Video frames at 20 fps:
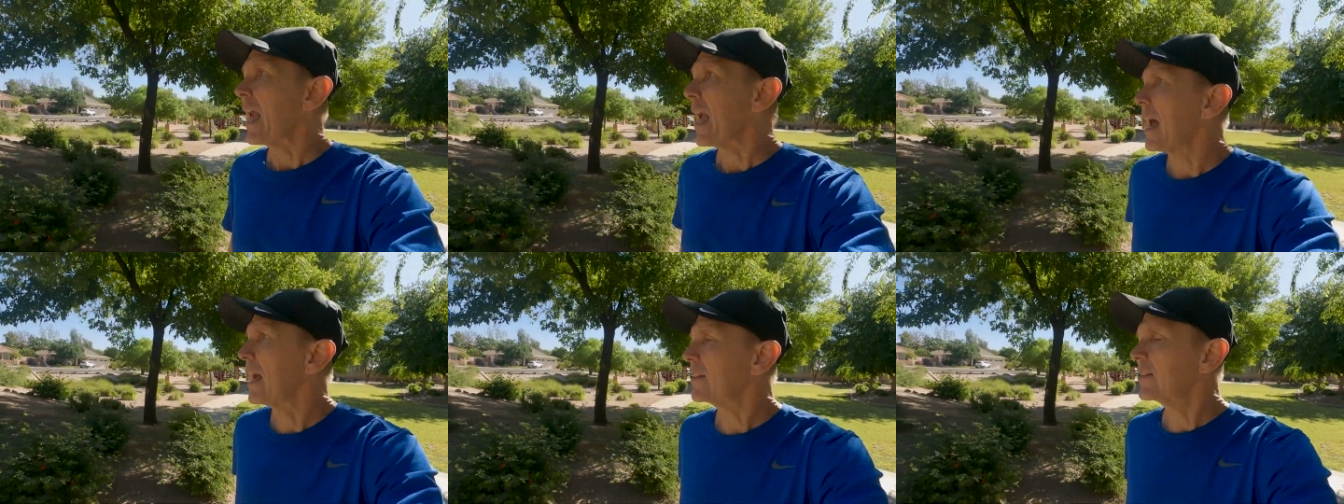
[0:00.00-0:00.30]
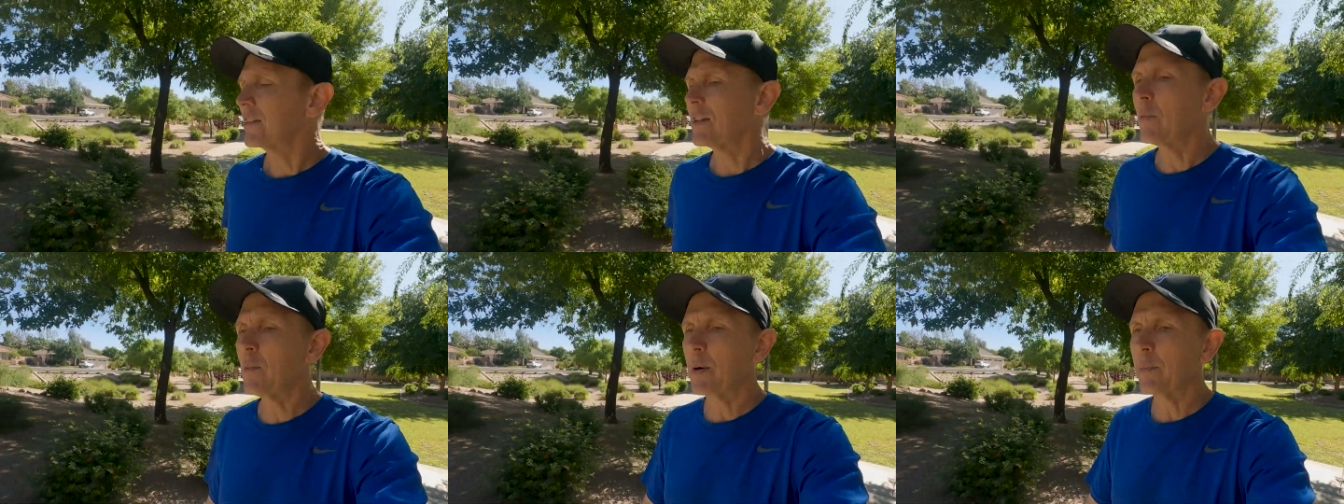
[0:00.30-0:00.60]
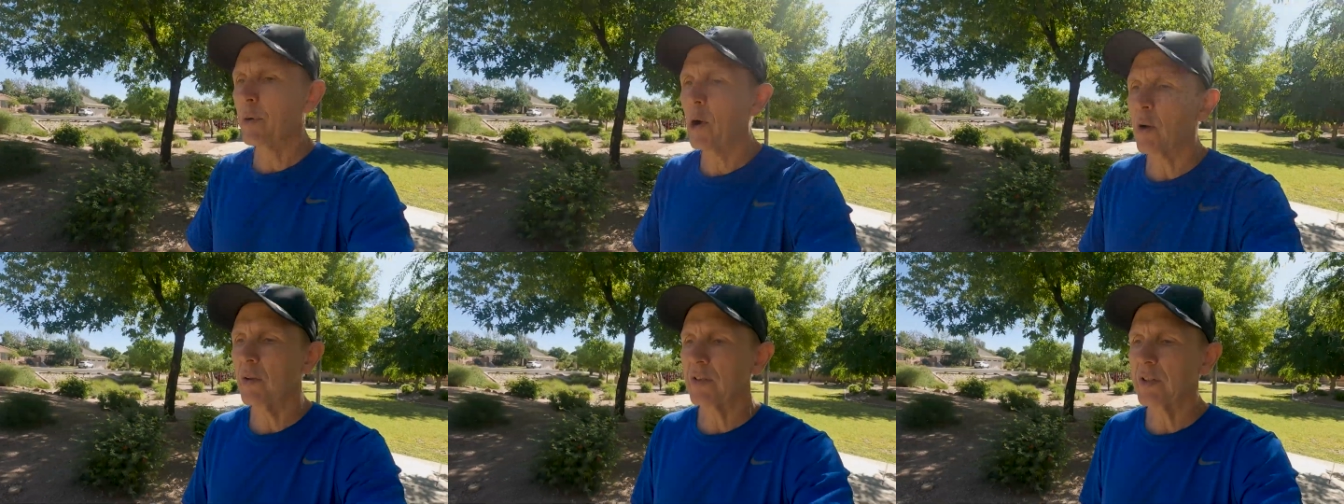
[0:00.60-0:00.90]
And
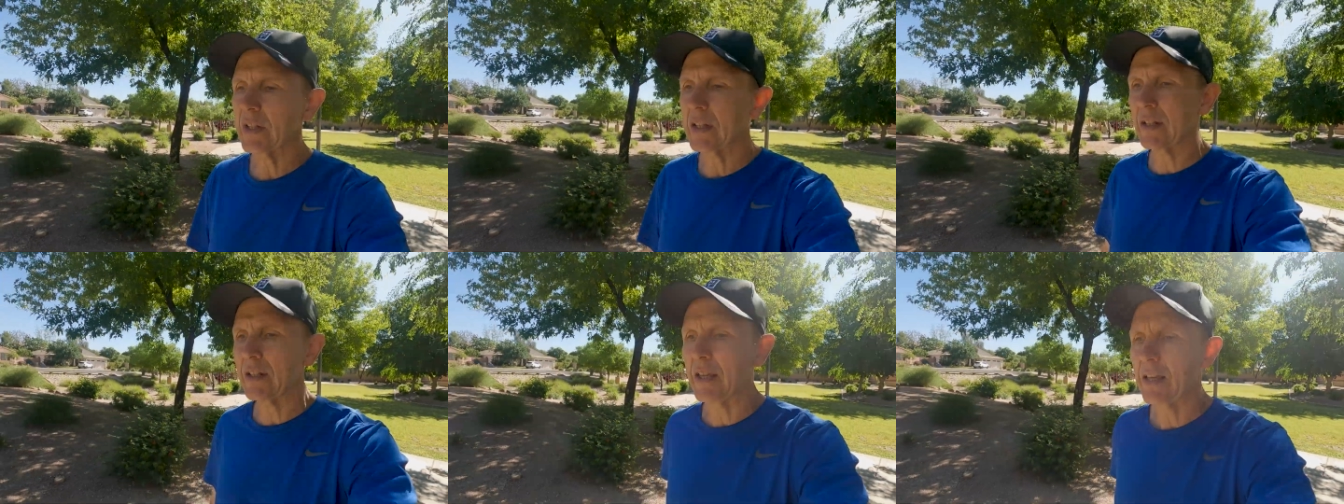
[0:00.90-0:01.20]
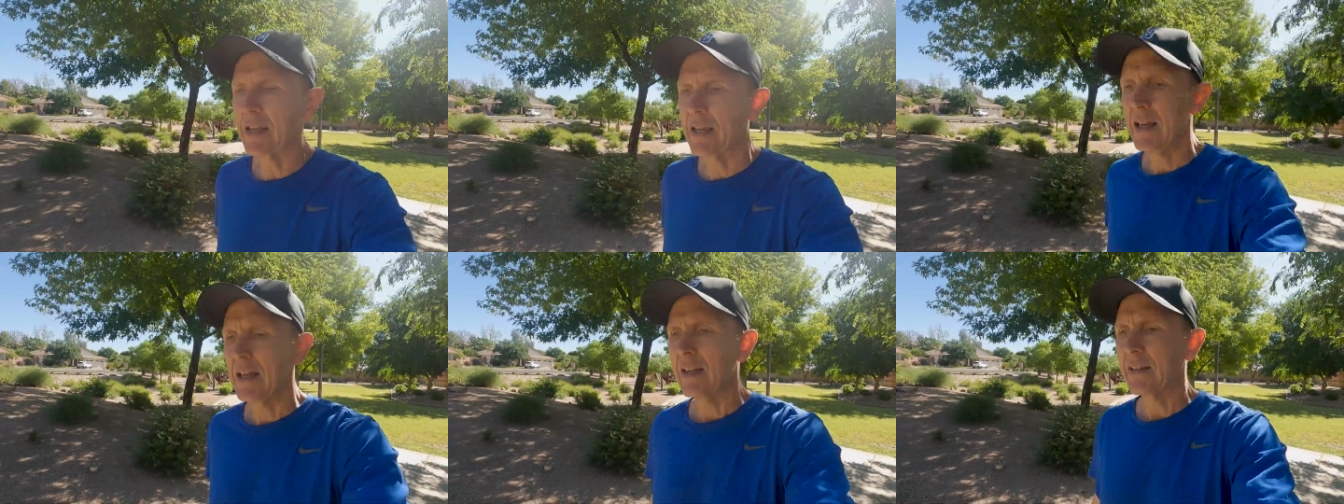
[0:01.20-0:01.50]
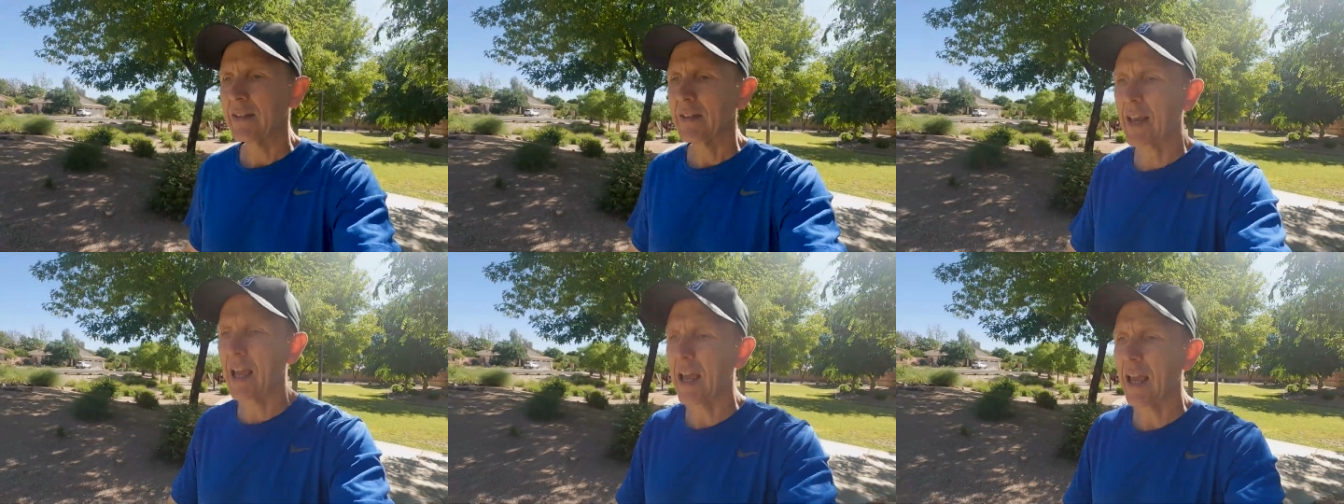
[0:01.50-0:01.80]
someone posted
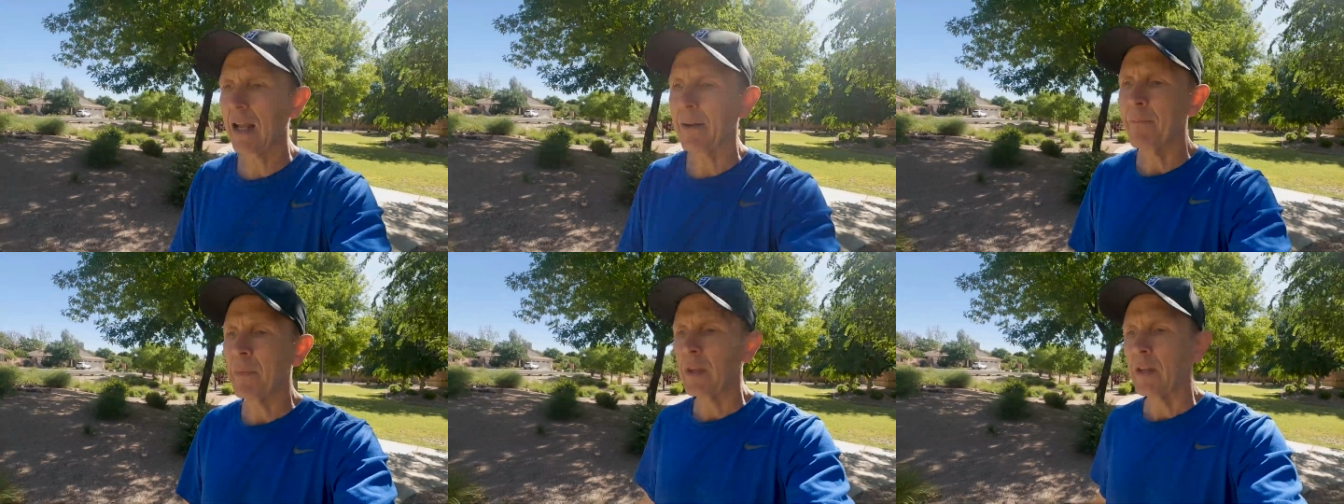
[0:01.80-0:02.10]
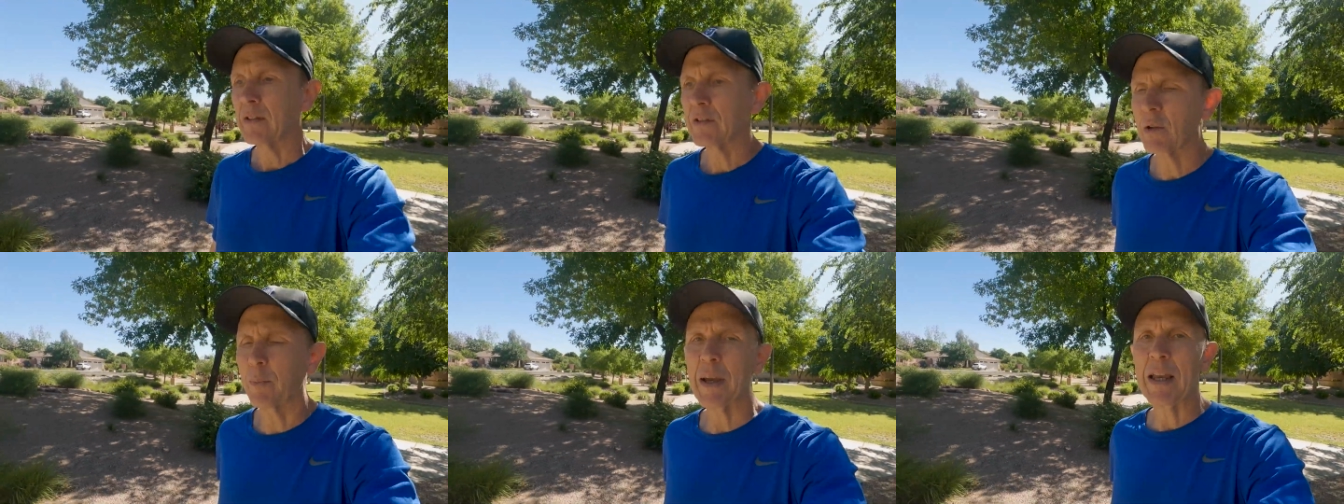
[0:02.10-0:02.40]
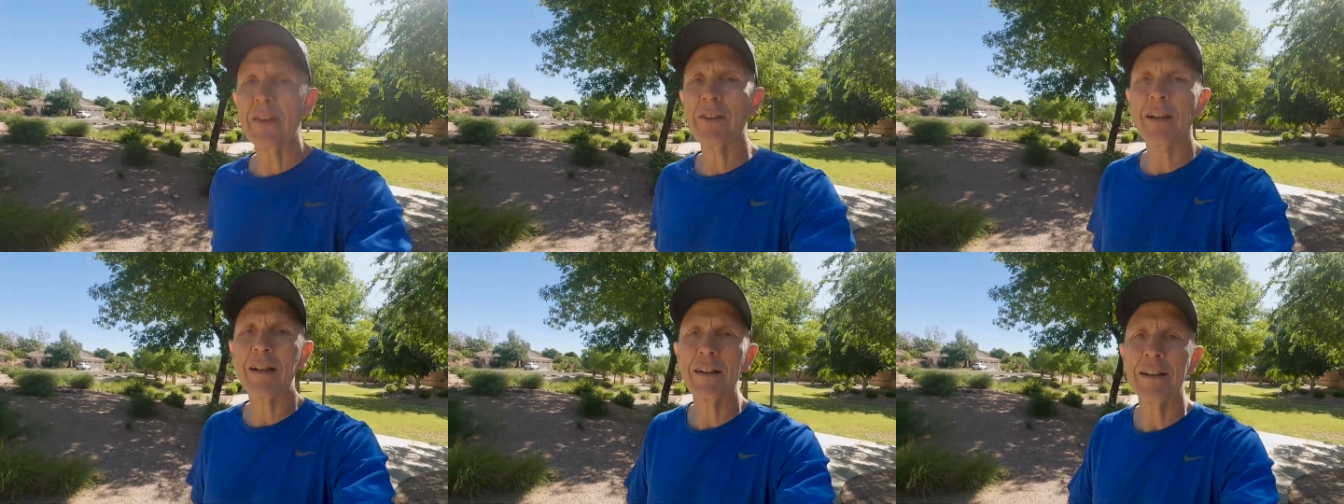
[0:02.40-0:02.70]
saying, so
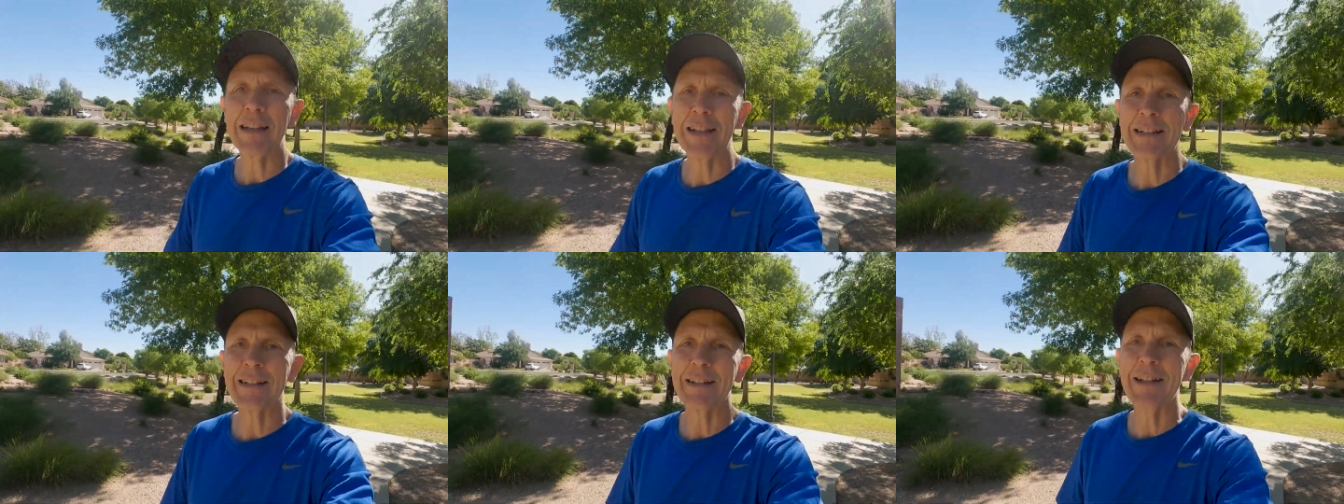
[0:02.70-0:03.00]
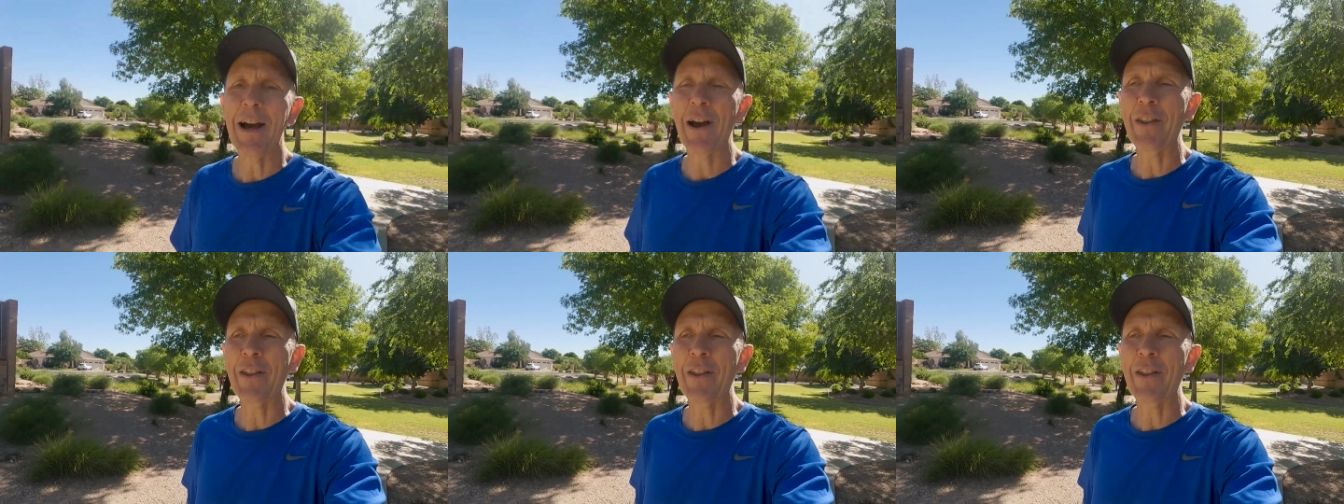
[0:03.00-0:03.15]
basically it did